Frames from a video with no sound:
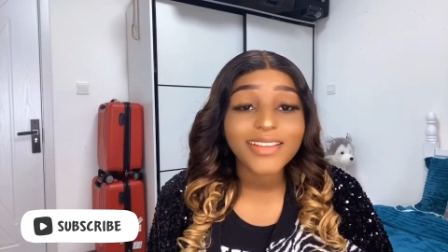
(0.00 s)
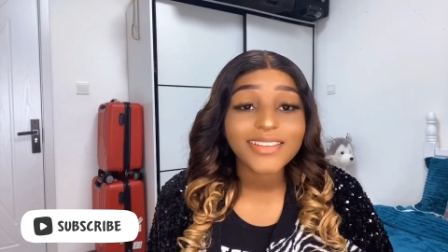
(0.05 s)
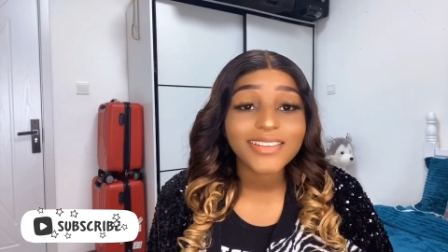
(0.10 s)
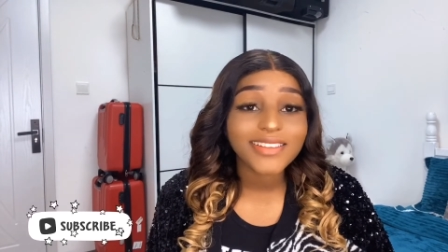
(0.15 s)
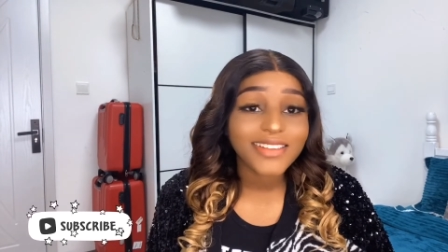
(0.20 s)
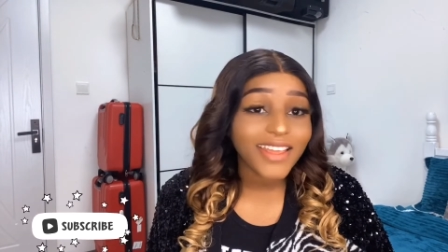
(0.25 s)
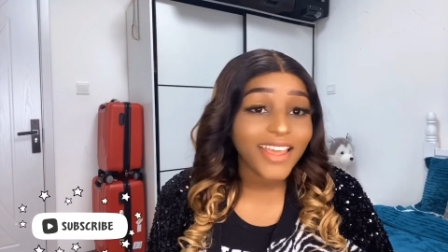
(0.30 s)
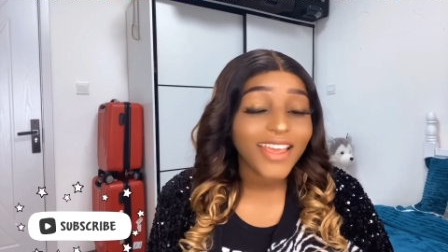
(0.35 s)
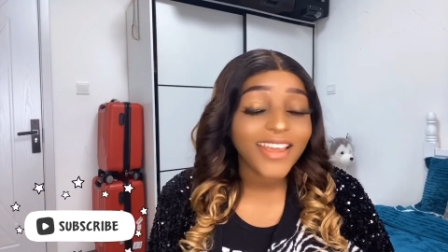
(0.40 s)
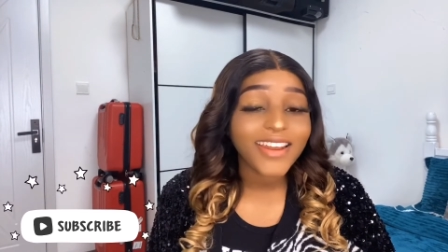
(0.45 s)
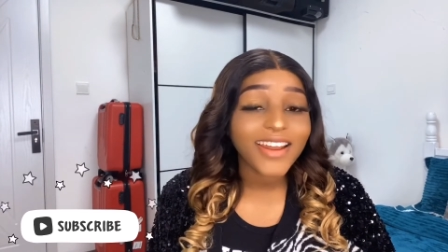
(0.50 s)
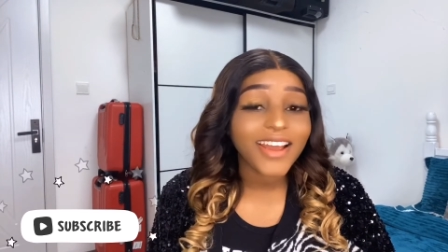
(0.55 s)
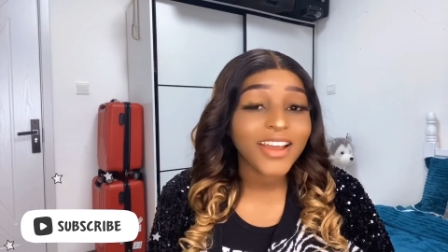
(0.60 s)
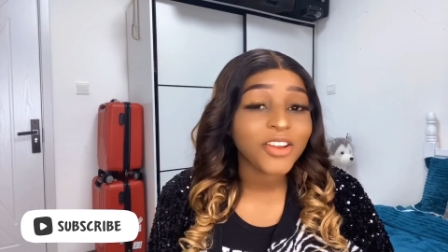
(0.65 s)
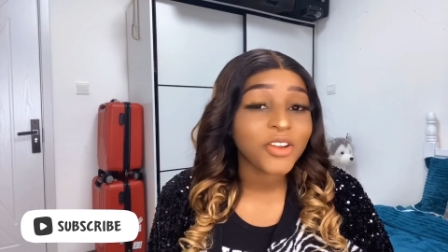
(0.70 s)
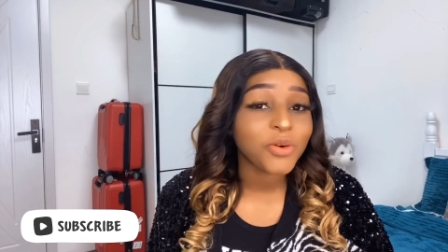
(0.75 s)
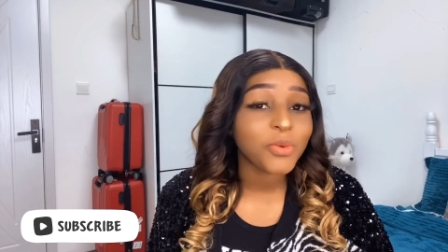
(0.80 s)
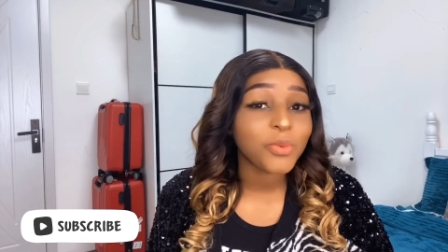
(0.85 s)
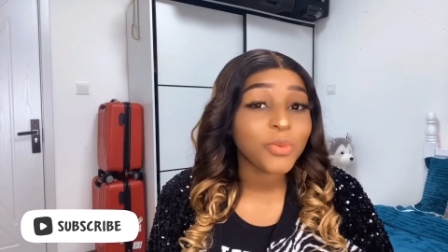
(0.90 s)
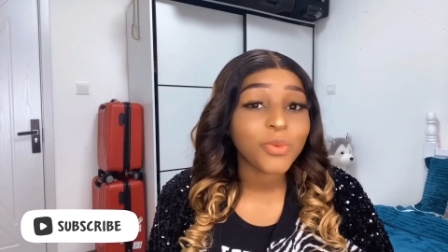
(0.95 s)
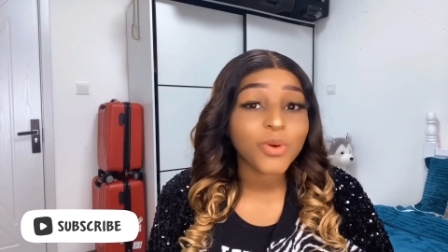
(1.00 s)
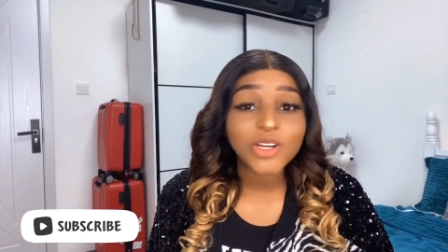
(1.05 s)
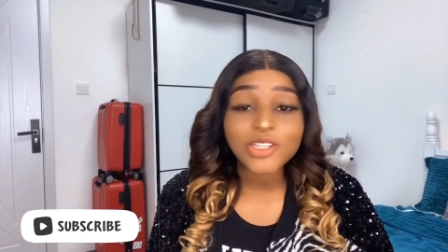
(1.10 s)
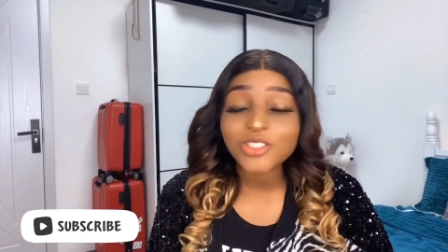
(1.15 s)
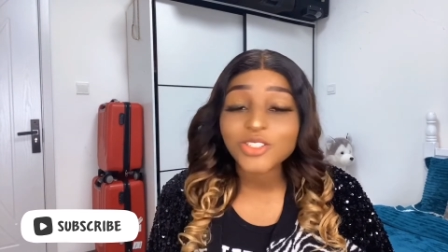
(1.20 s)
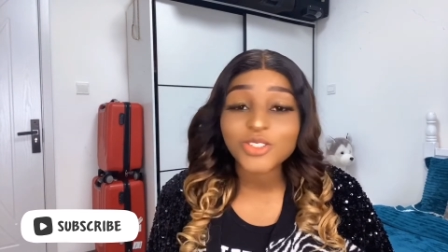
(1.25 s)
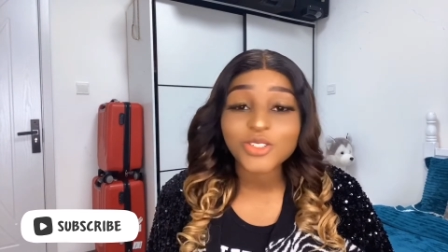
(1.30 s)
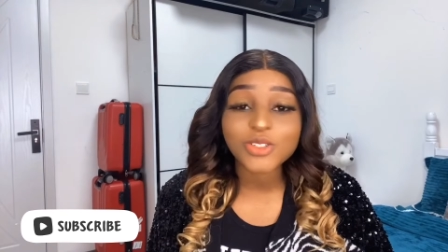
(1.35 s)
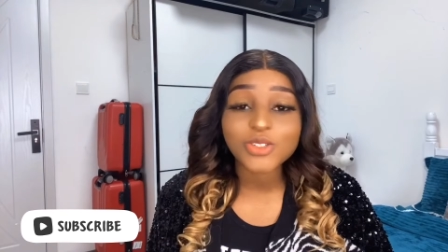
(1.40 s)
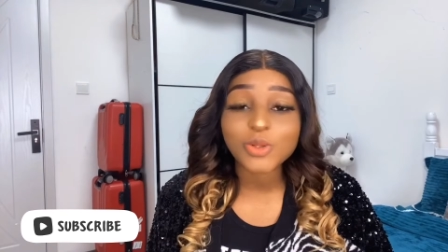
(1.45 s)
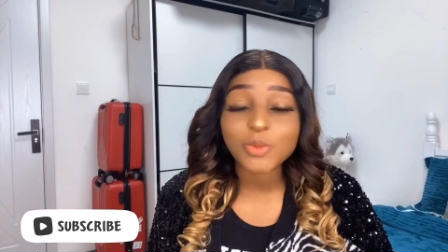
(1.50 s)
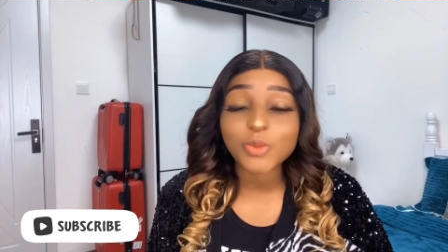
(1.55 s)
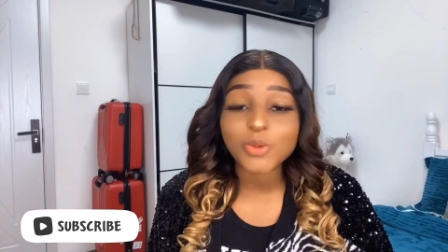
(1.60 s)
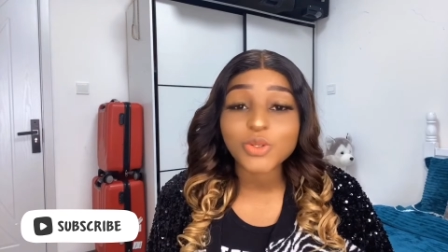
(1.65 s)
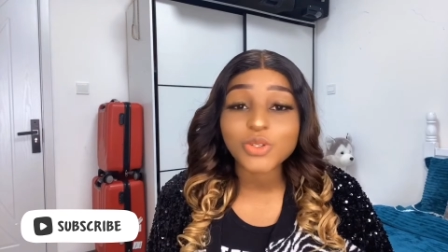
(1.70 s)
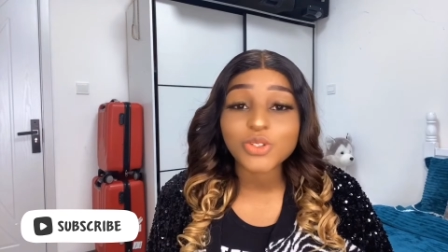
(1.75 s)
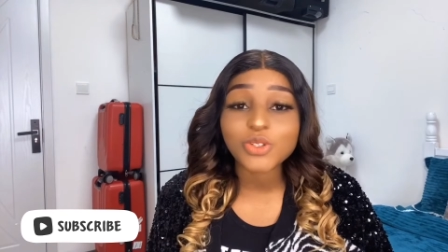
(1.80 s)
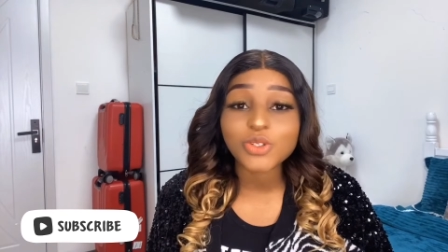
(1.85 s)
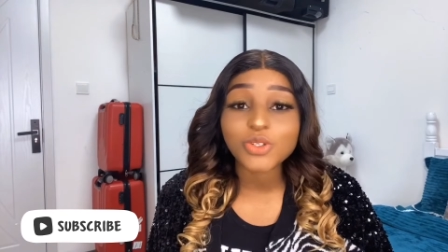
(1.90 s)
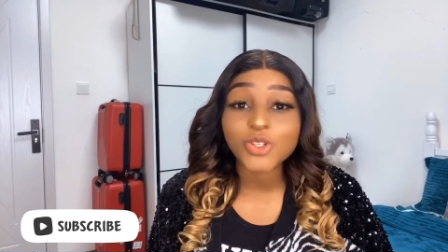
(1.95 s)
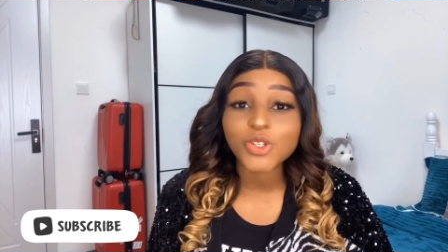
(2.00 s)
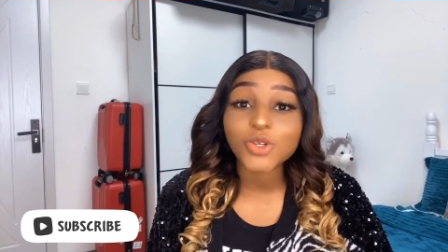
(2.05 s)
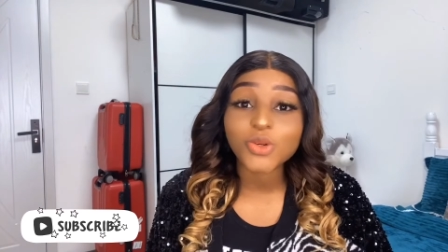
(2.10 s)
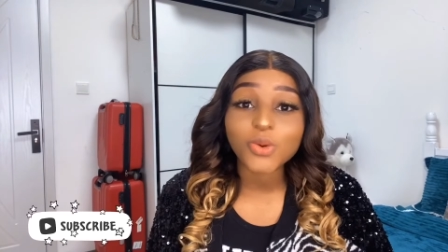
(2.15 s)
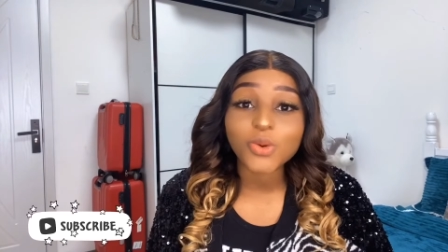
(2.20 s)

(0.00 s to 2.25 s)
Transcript: then i know what you're supposed to do